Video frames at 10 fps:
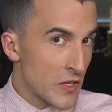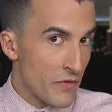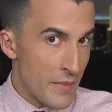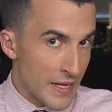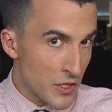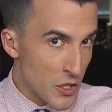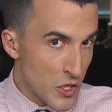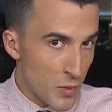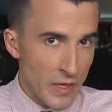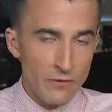messages,
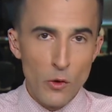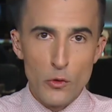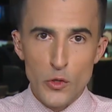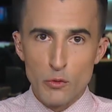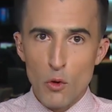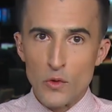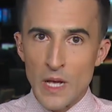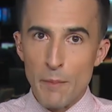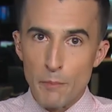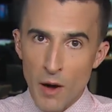but that voters rose
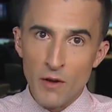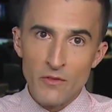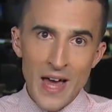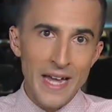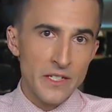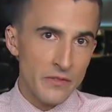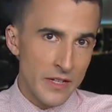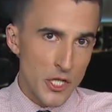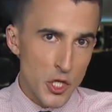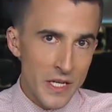above that
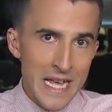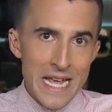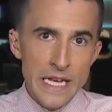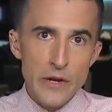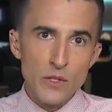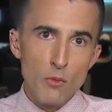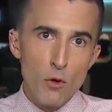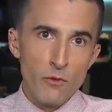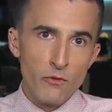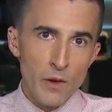division. Here's
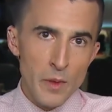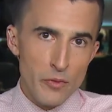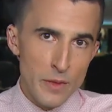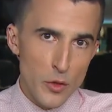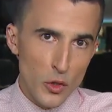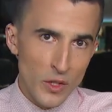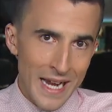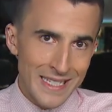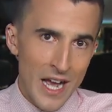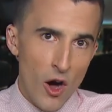more from the
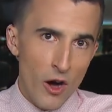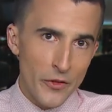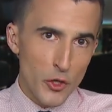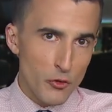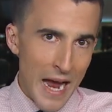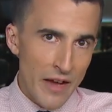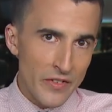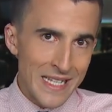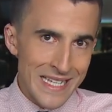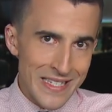premier-elect on the
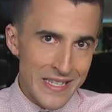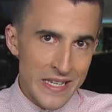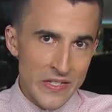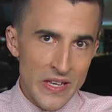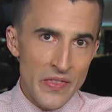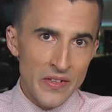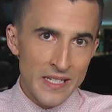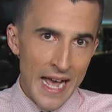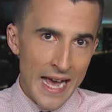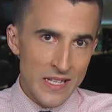gravity he sees in the
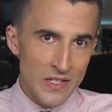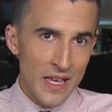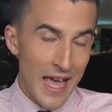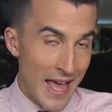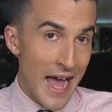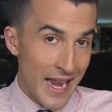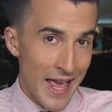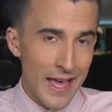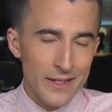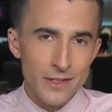task at
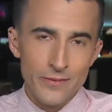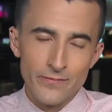hand.